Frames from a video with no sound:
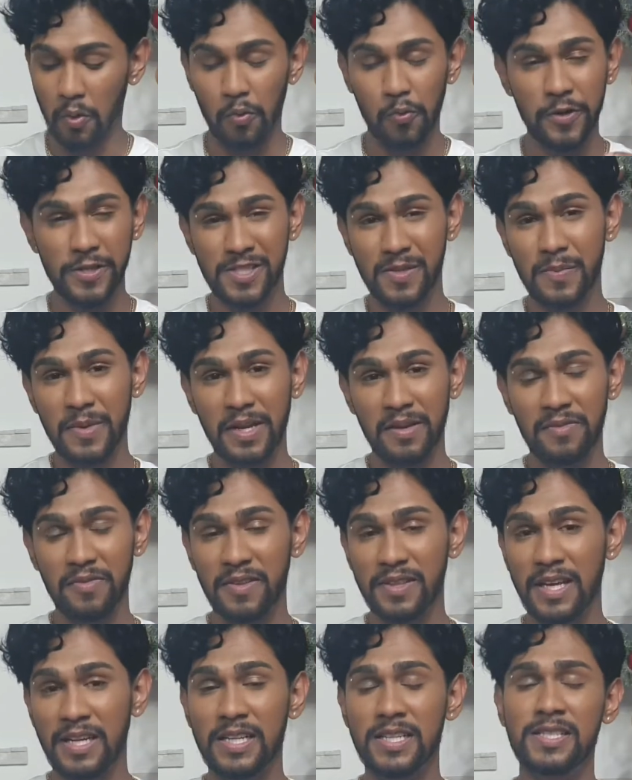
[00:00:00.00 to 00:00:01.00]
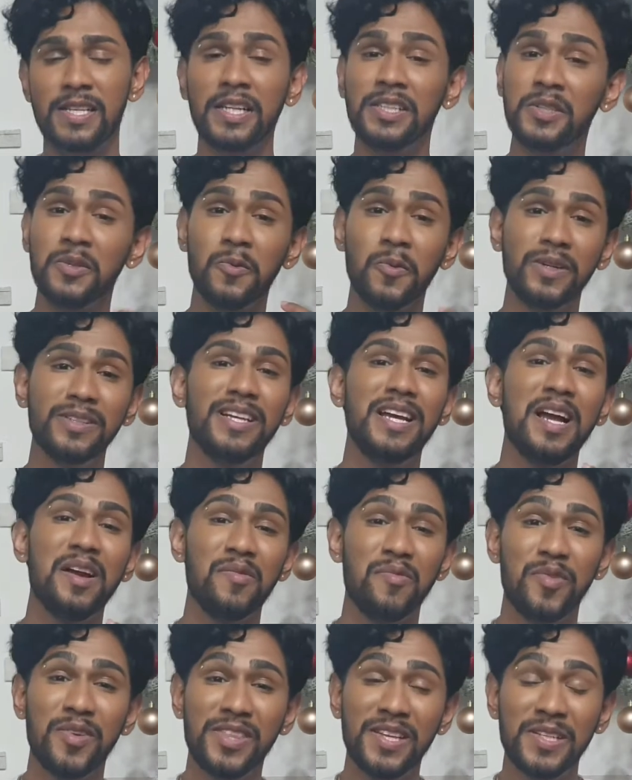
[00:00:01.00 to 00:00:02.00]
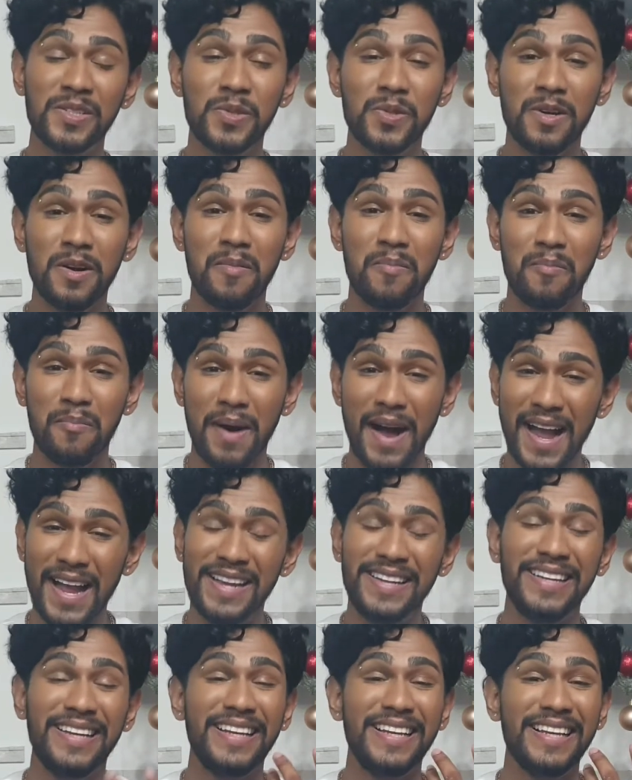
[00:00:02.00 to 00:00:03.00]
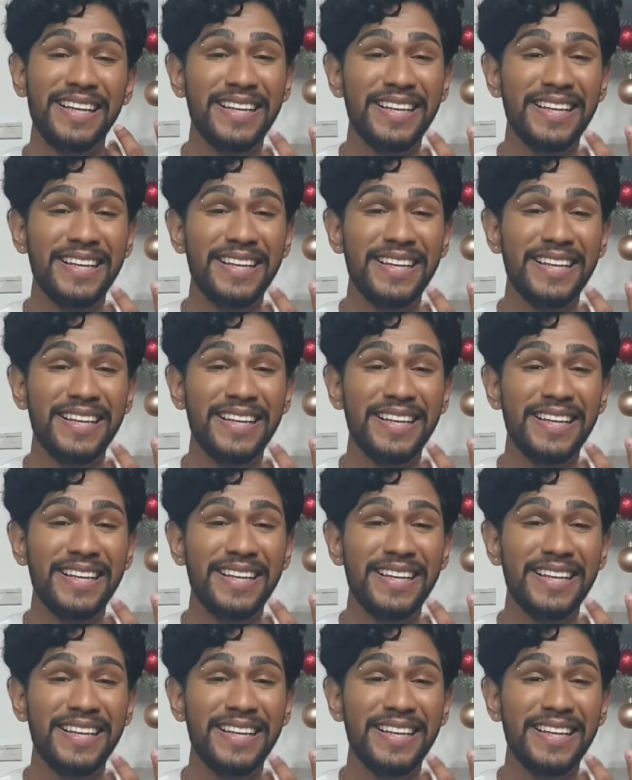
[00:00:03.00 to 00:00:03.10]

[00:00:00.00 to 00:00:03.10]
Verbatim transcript: Reason being for that is that you want everything to combine